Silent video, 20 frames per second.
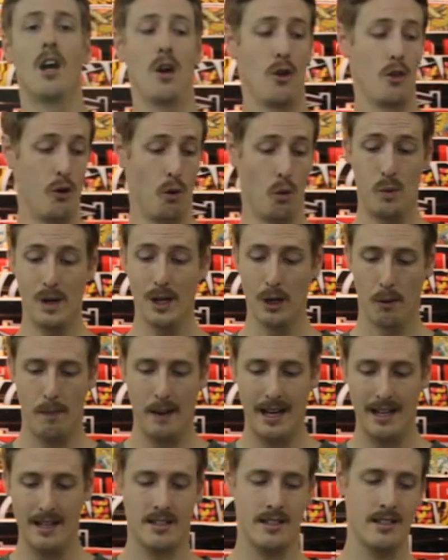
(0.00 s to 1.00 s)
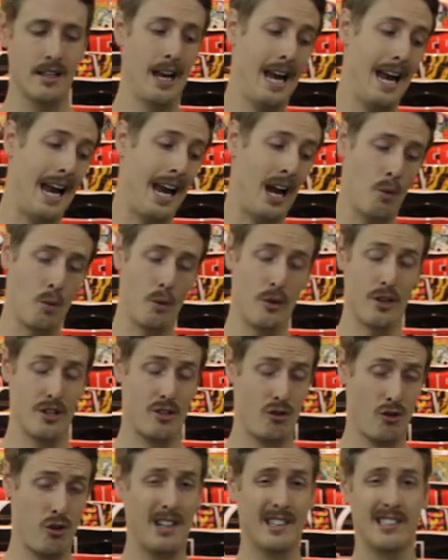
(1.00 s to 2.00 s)
the wheelbase, and with the
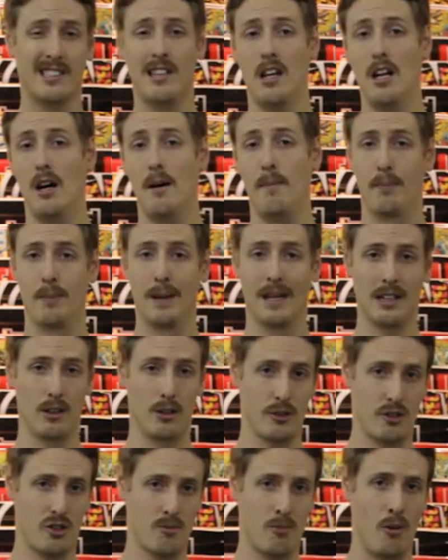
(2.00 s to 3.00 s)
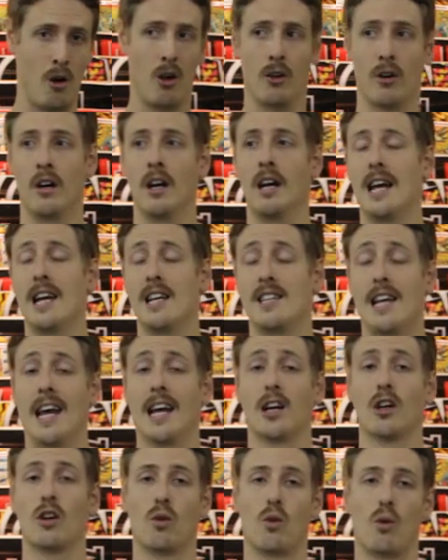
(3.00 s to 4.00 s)
truck setup being a little smaller is a
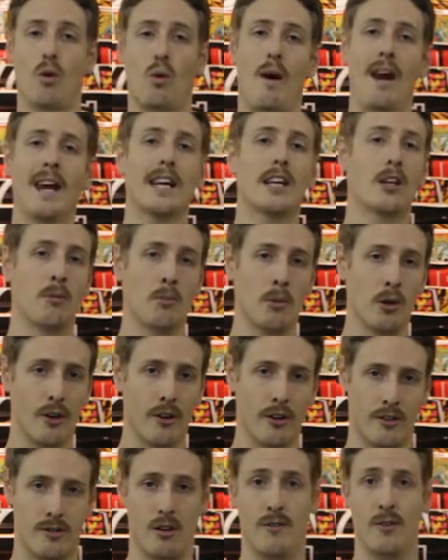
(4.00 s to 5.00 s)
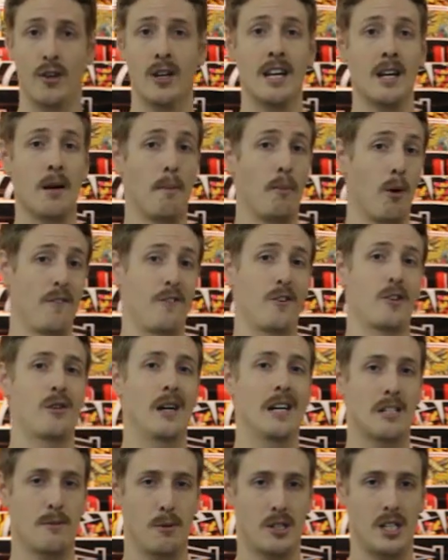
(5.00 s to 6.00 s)
great commuter. So if you need a board for
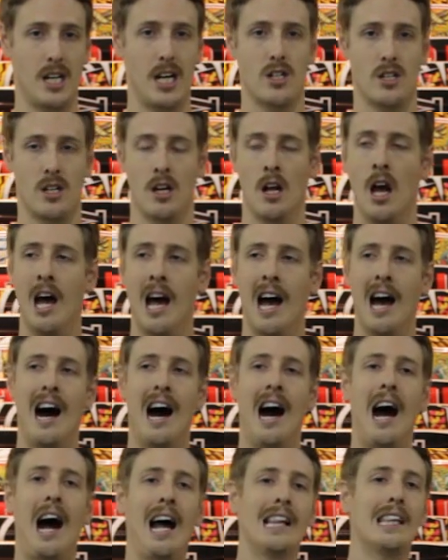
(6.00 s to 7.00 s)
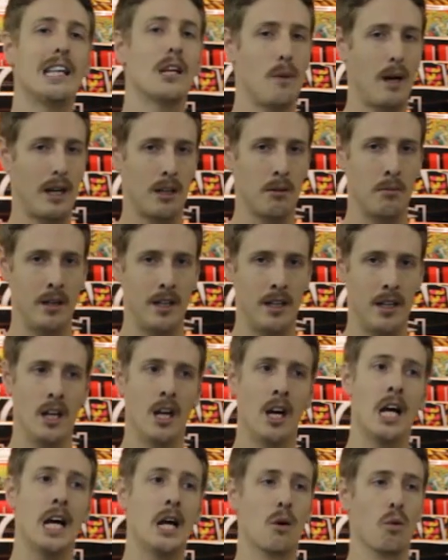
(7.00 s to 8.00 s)
transportation, highly recommend it.
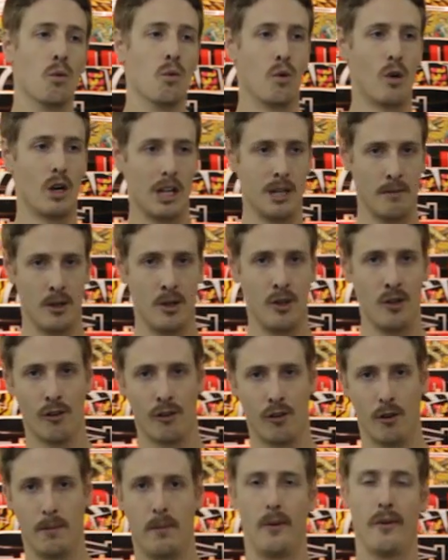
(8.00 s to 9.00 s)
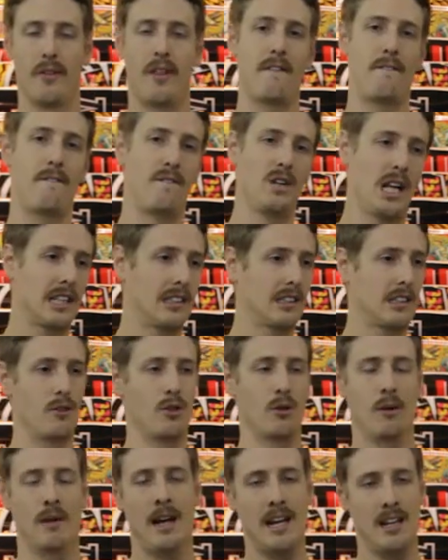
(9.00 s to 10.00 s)
Really maneuverable. That flex gives
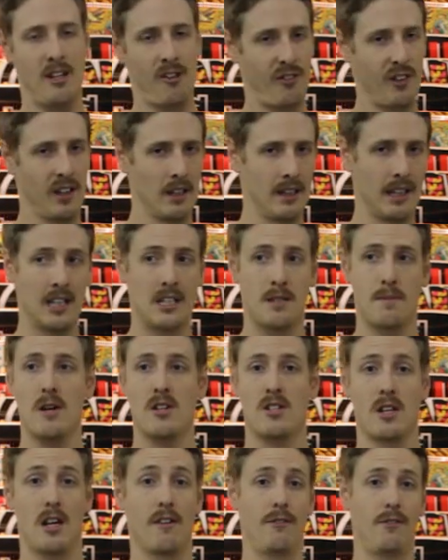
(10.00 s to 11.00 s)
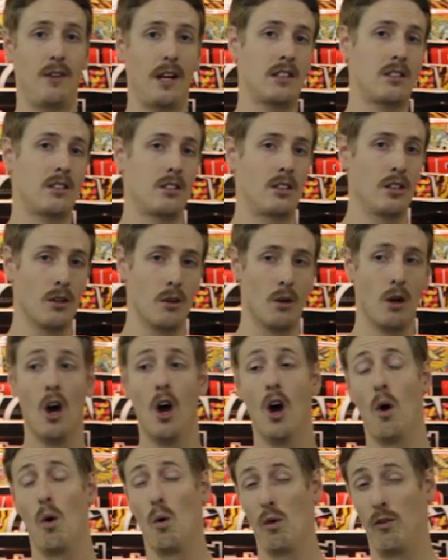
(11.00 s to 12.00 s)
you a nice feeling, especially the Flex 2
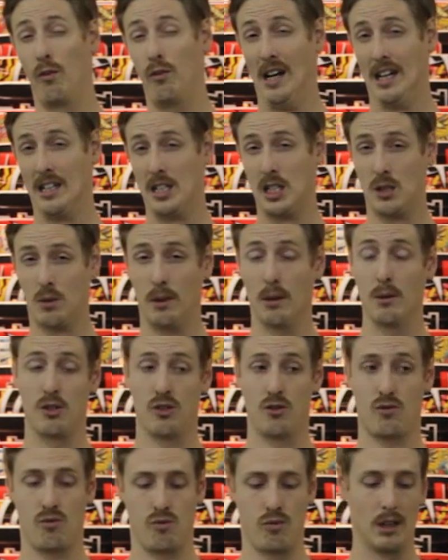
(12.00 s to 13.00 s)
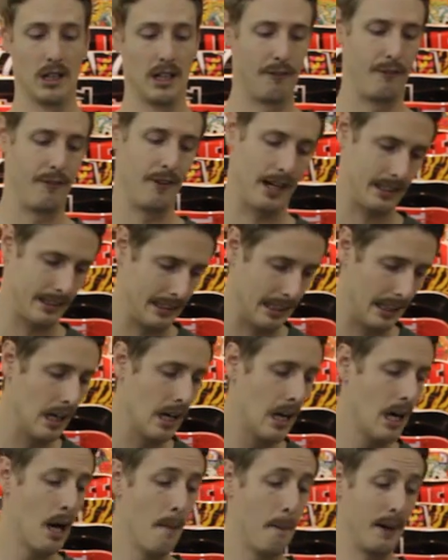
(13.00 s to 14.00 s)
or Flex 3, which is really flexy,
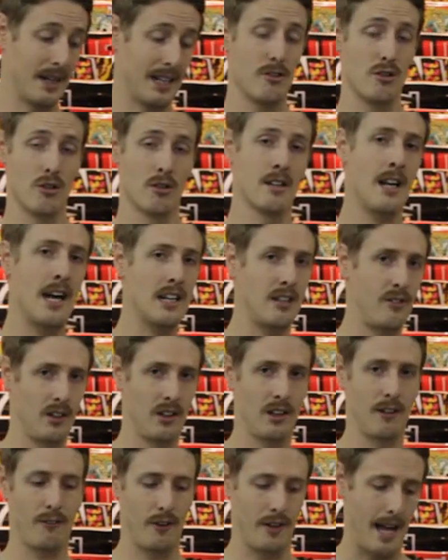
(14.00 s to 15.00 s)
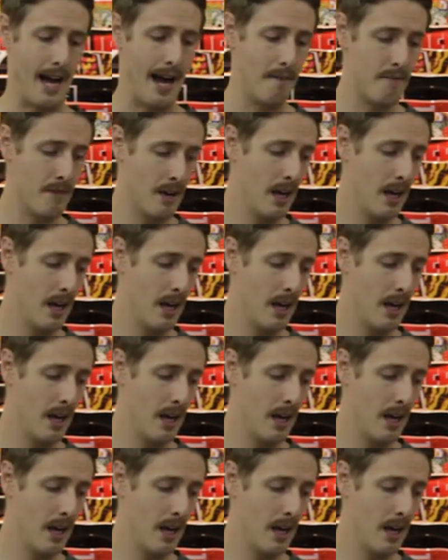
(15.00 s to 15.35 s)
but gives you a nice feeling for that.